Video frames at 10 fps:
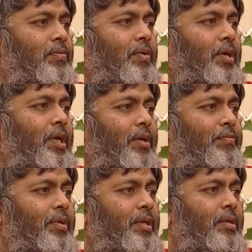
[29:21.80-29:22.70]
for
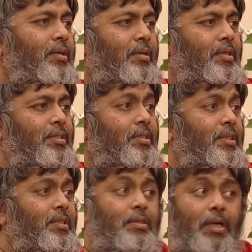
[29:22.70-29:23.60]
every
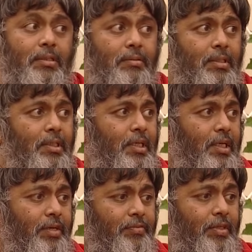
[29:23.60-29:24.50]
disease, not only
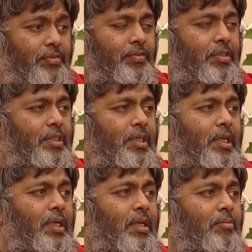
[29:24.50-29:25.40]
every
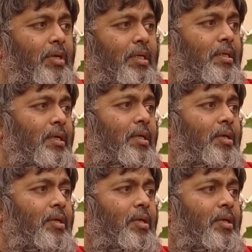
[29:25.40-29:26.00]
physical ailment,